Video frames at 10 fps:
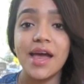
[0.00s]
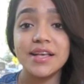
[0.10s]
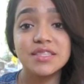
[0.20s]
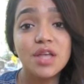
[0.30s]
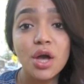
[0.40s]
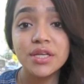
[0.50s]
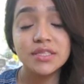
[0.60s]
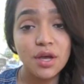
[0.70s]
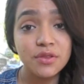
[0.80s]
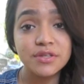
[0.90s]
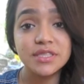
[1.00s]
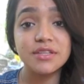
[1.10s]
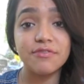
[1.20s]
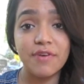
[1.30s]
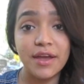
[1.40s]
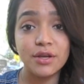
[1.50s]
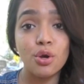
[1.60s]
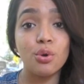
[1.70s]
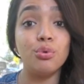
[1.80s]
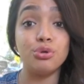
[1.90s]
As long as others define
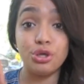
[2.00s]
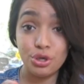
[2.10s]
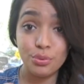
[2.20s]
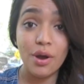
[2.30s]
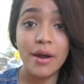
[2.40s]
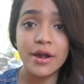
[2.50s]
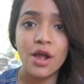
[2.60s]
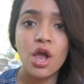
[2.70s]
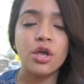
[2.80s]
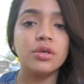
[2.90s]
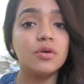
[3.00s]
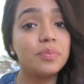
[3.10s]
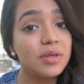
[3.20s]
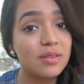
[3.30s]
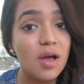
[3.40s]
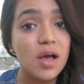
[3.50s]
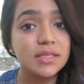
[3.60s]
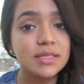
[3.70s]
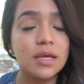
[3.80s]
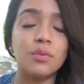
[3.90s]
who you are, you'll be
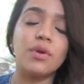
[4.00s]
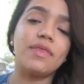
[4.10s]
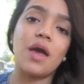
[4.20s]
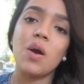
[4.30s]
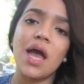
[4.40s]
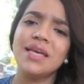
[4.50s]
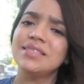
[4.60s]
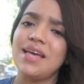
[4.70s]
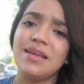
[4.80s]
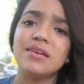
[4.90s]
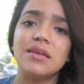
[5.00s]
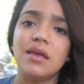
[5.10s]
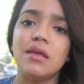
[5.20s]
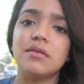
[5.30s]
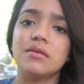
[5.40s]
lost and without identity in